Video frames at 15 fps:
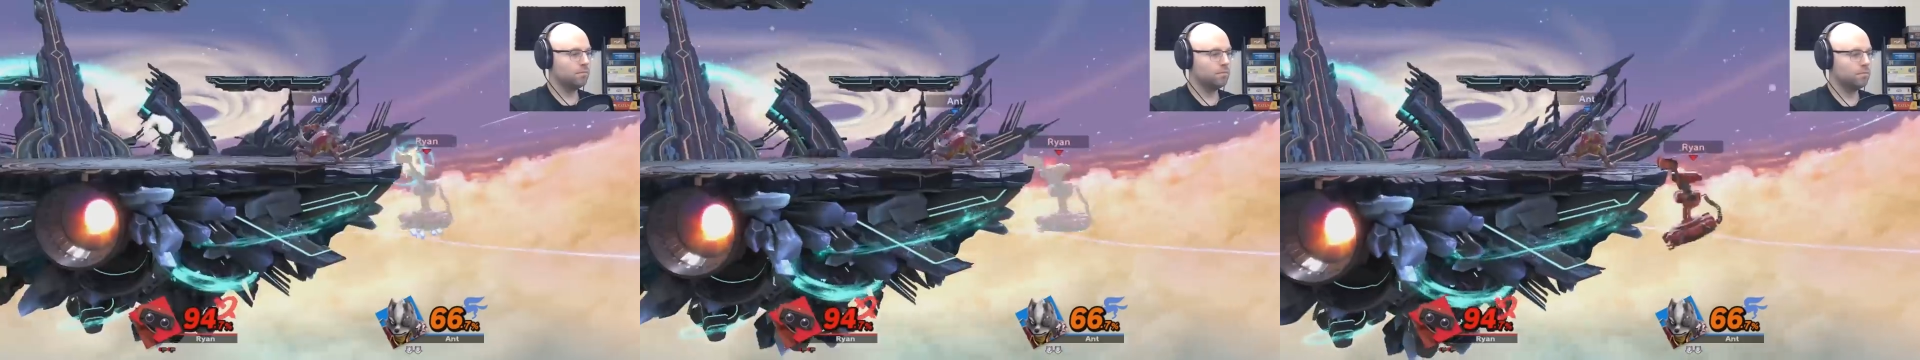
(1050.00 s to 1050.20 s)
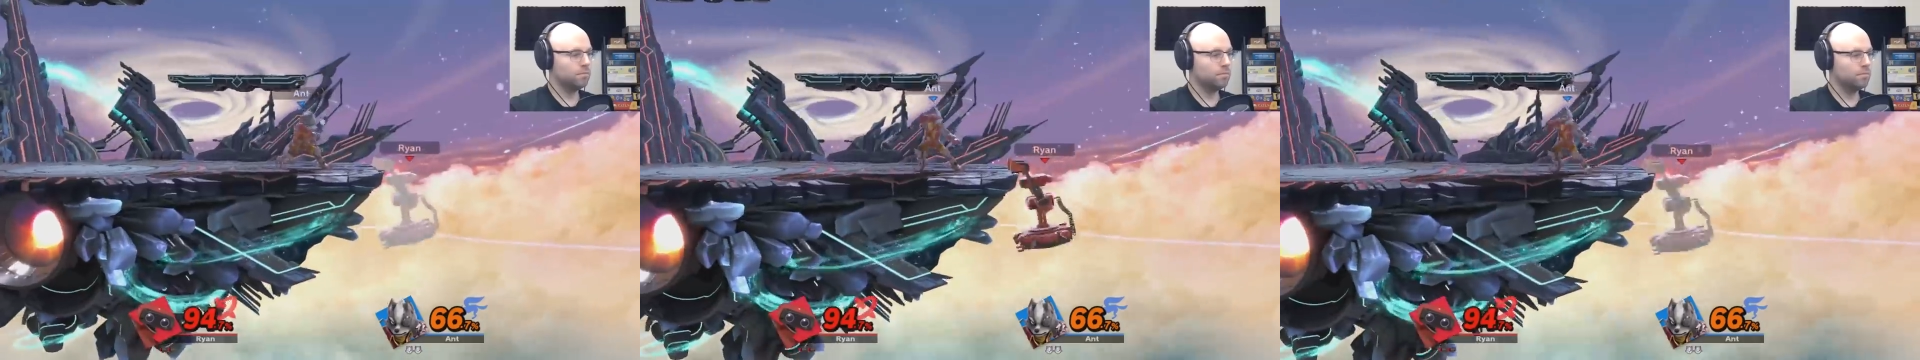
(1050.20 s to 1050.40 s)

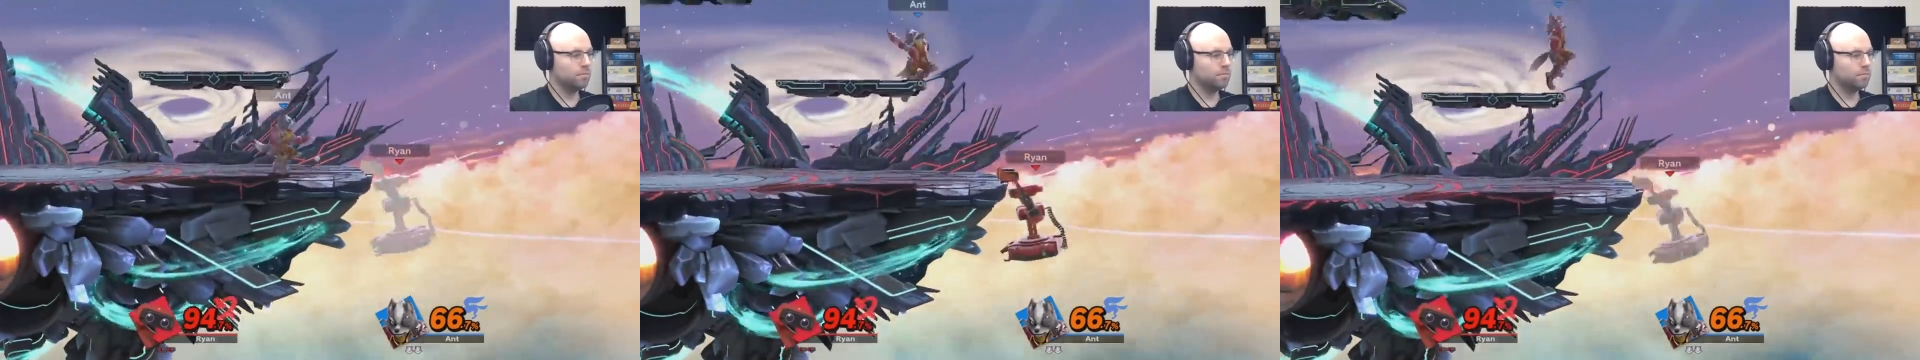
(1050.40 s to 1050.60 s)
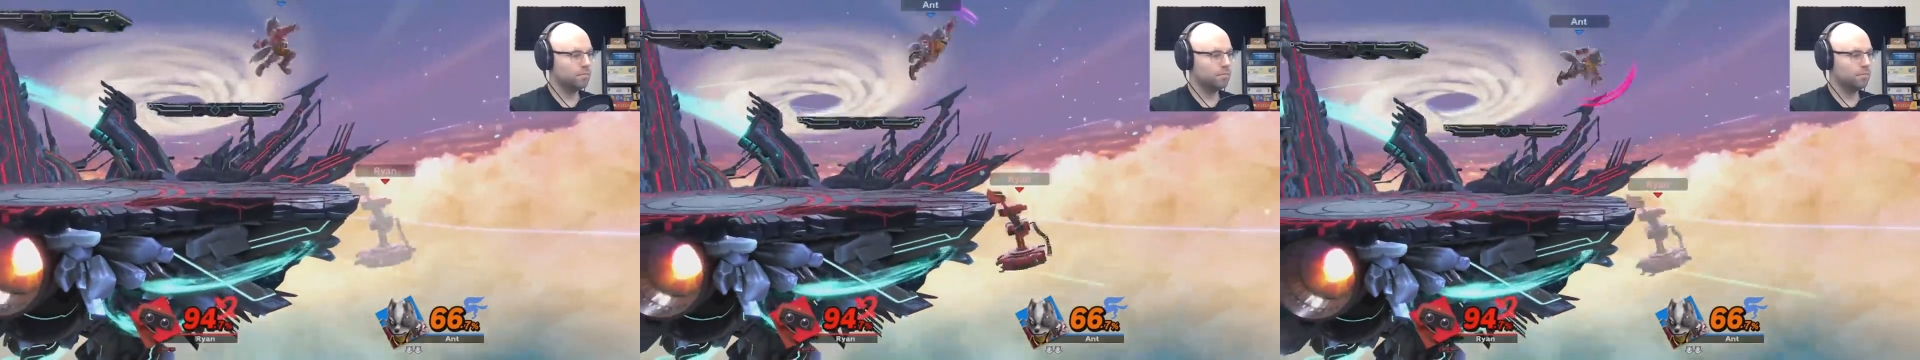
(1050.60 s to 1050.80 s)

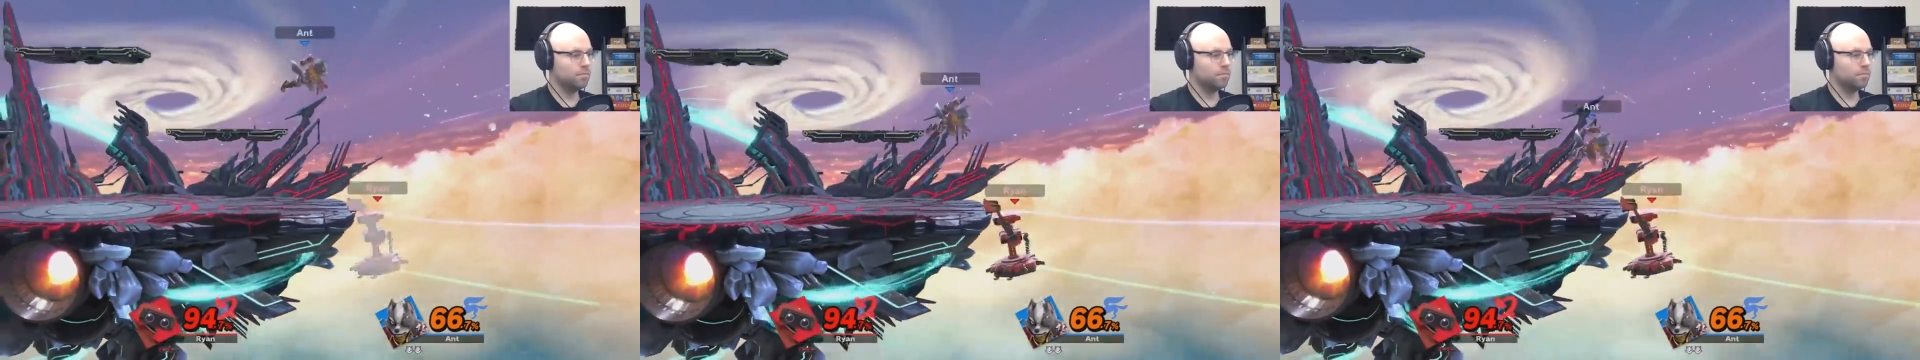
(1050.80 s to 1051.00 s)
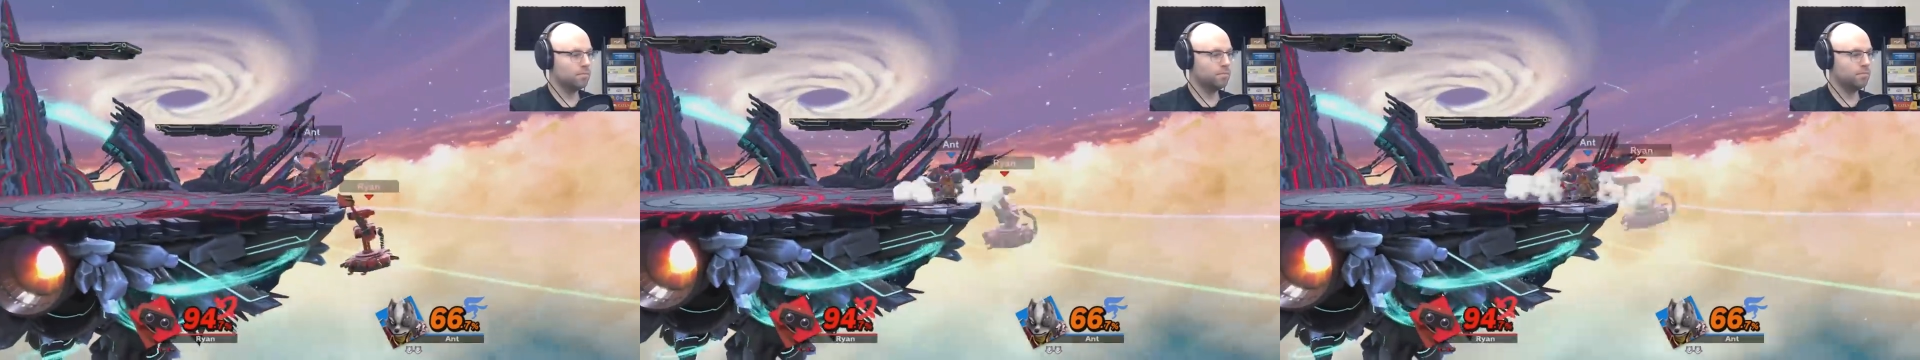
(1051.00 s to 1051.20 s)

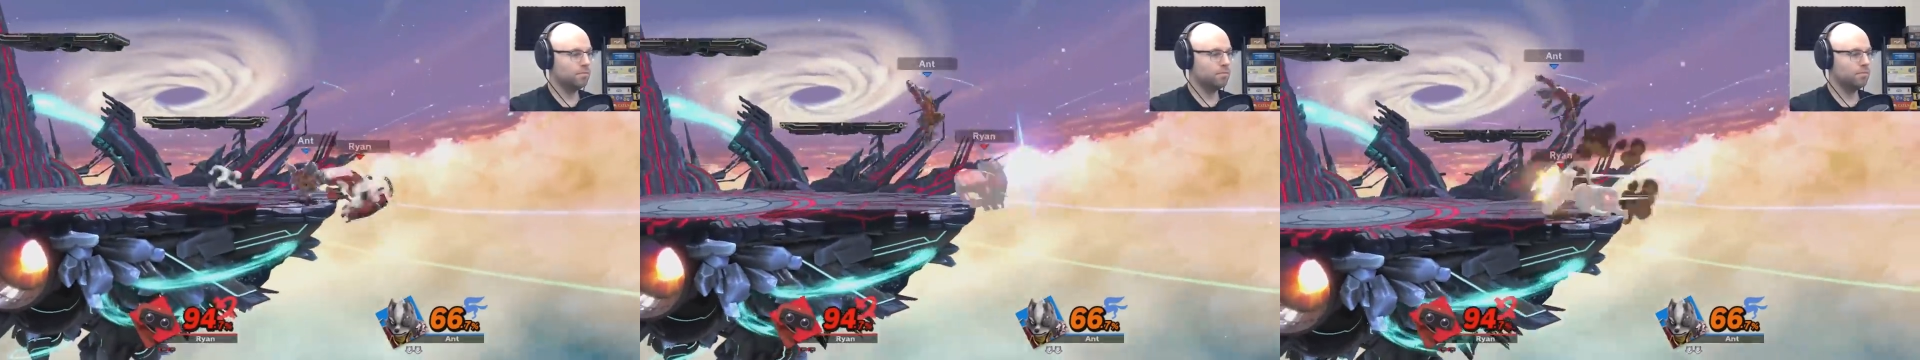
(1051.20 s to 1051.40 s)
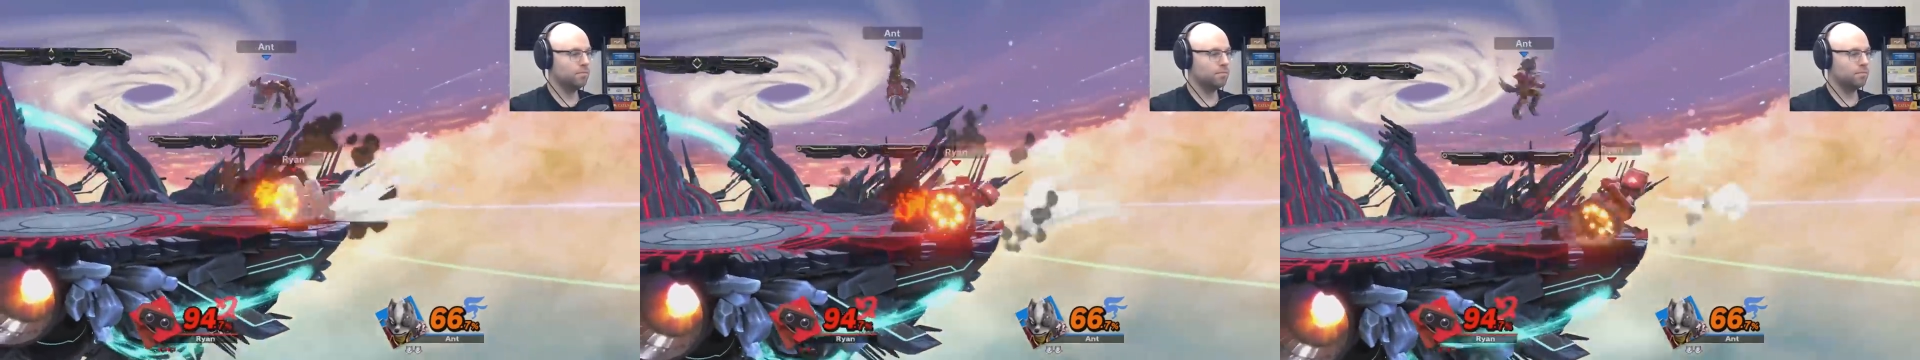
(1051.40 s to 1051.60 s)

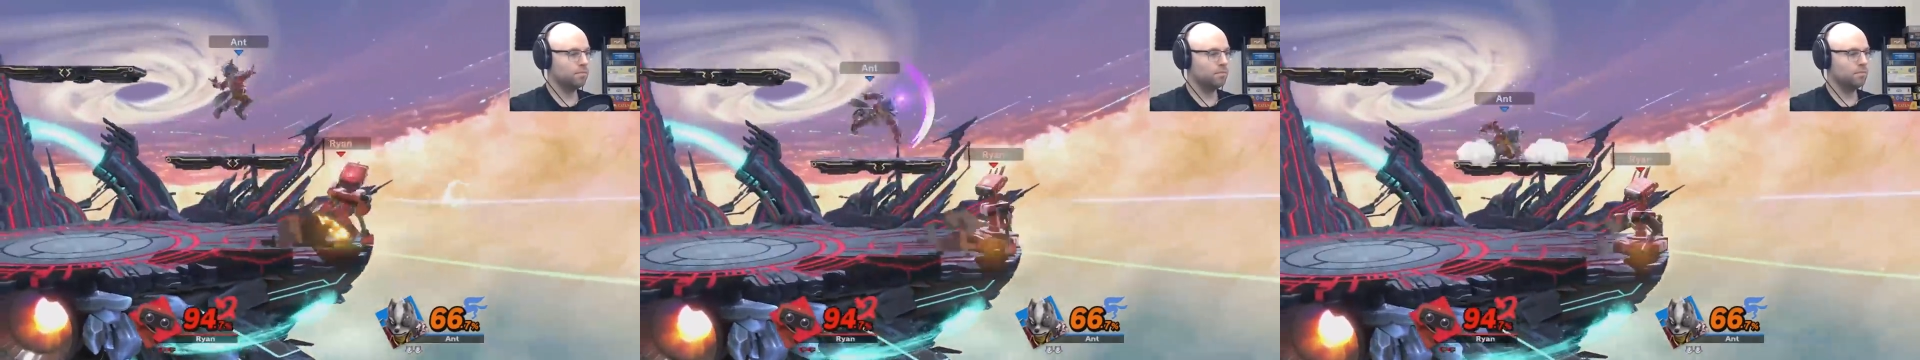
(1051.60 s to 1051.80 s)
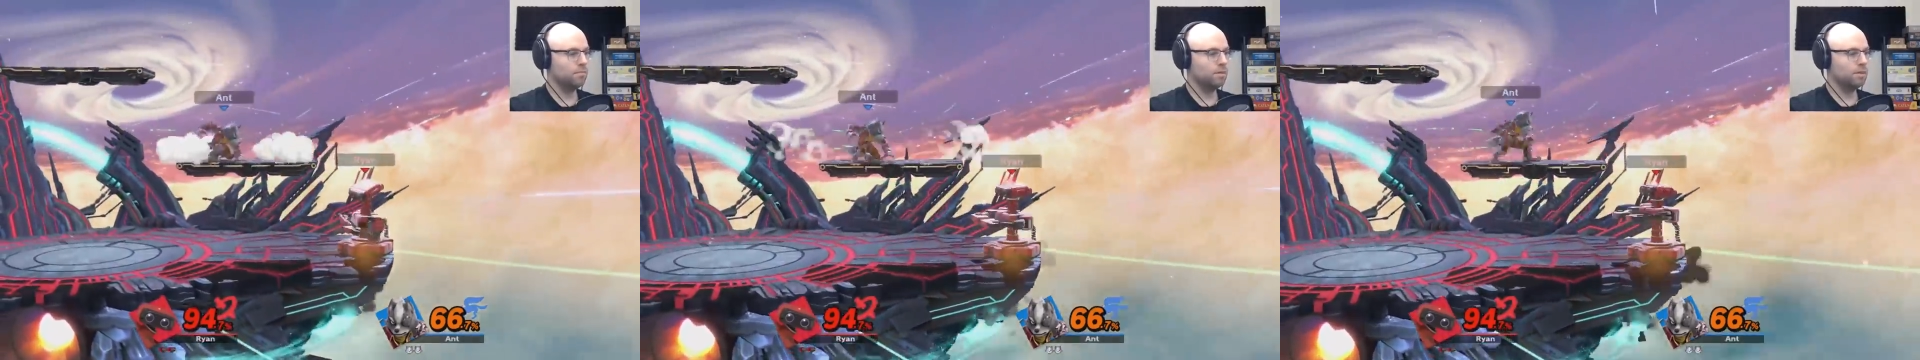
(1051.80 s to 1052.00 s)

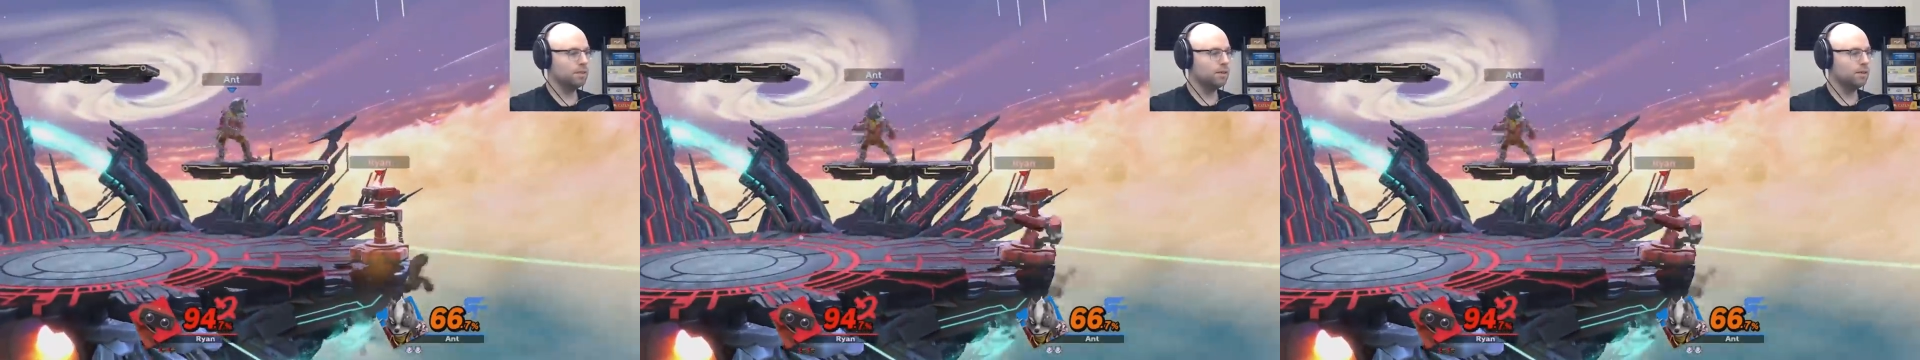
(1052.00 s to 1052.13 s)
Nothing is said.